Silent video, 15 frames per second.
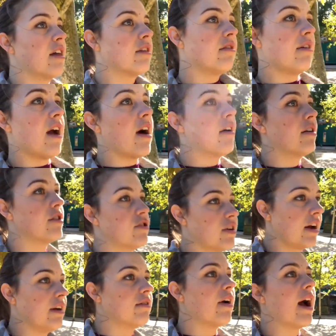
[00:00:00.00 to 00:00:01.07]
3-hour
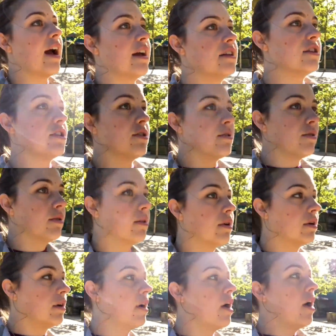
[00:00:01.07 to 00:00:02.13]
train ride to
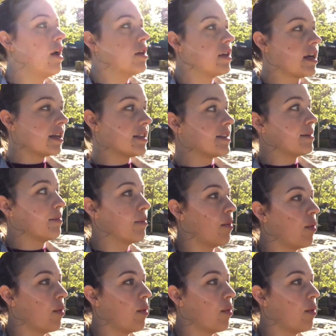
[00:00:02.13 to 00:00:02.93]
get some